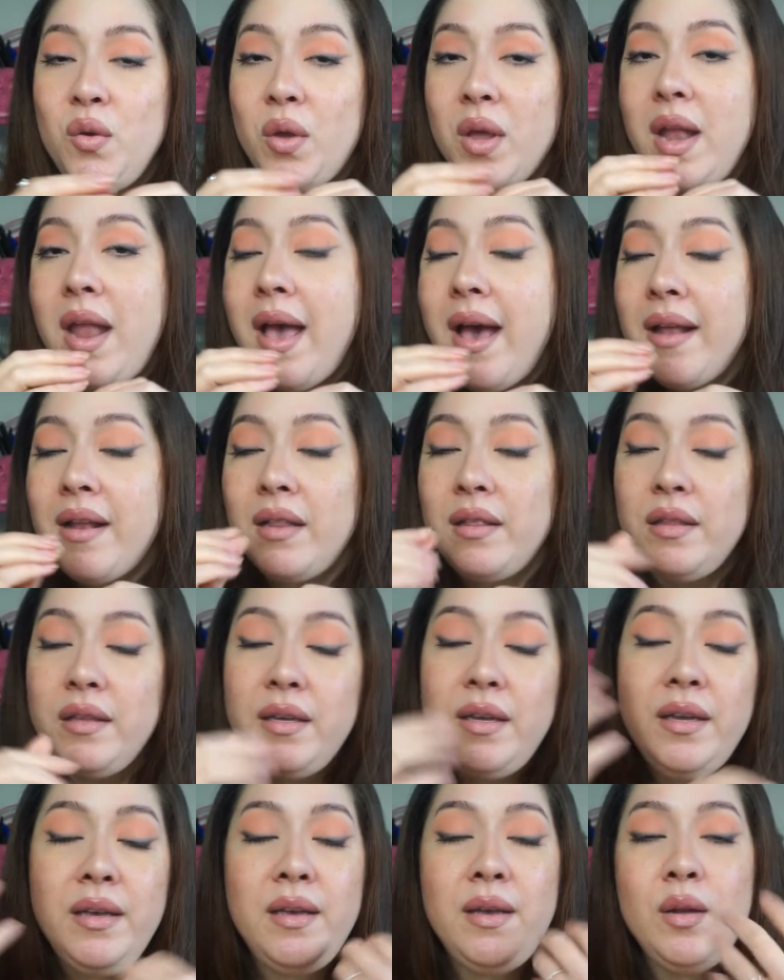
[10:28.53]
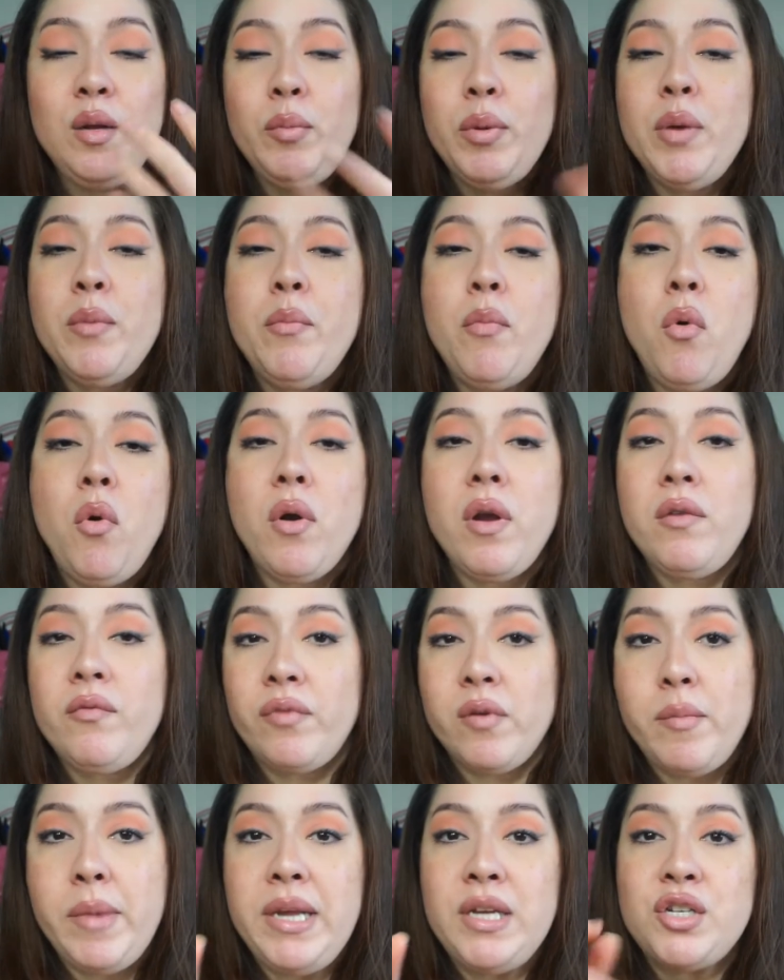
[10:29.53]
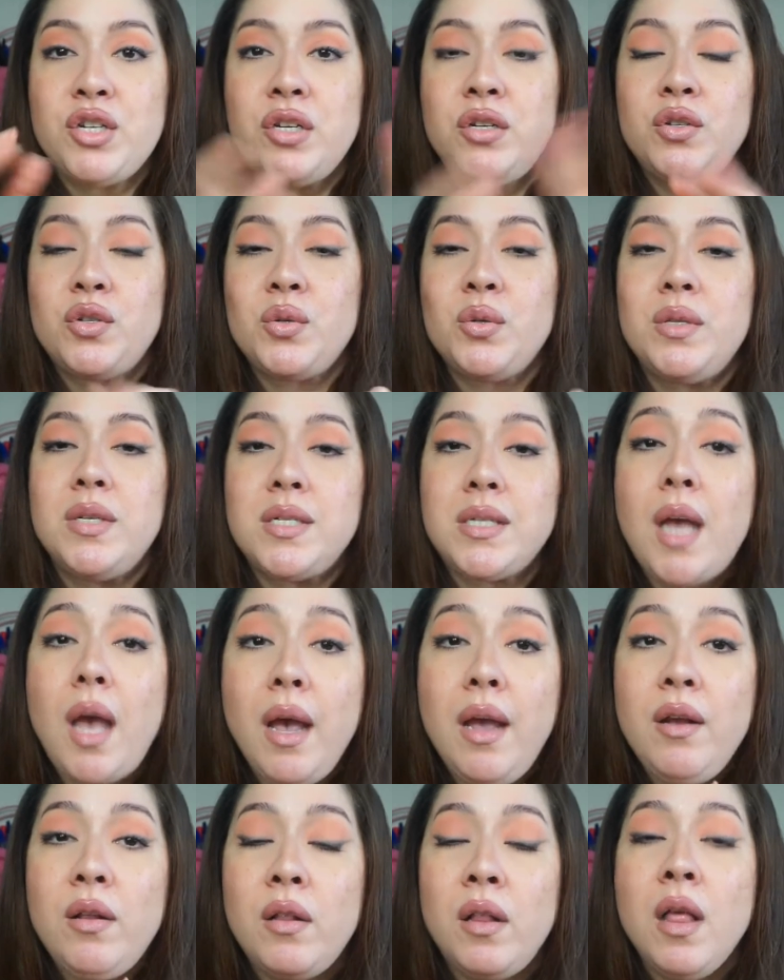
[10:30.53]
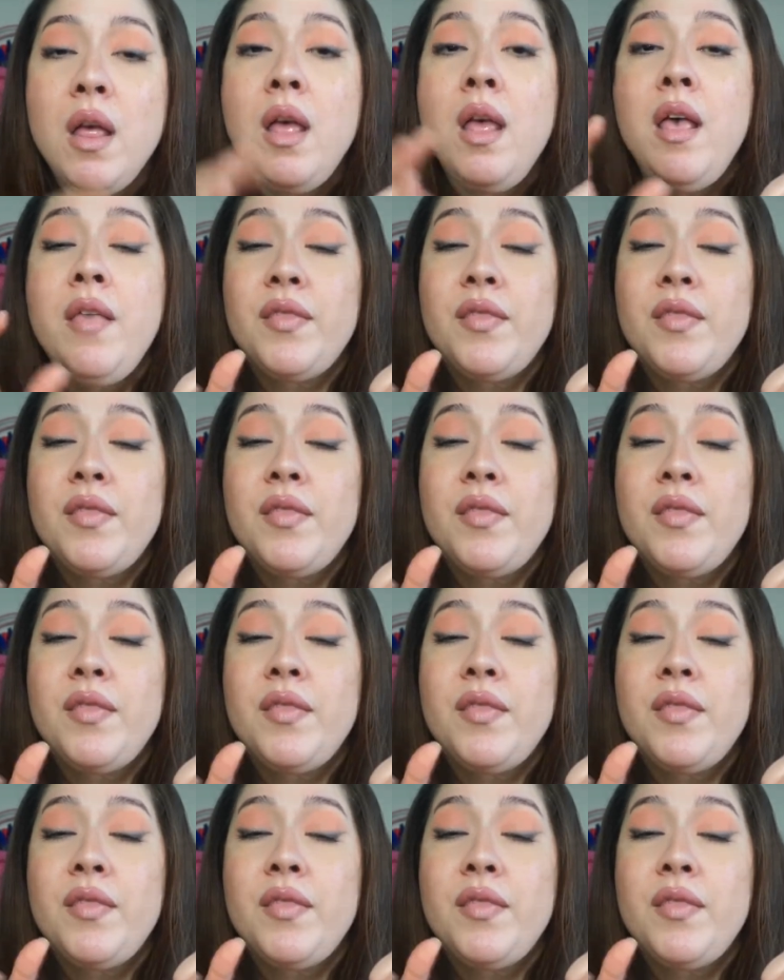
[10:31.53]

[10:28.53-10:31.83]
you can add a little bit more information to the title.